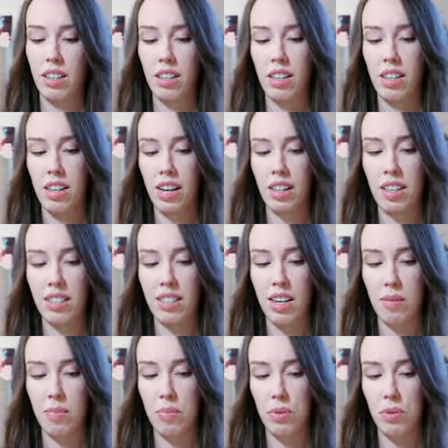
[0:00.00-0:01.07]
SR
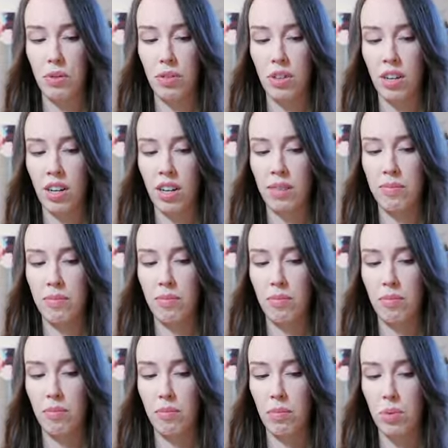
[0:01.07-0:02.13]
Buu that I
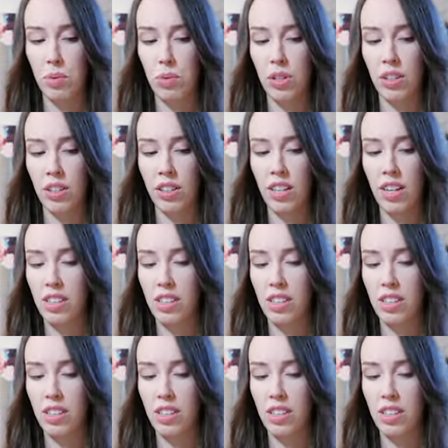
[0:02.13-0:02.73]
pulled earlier.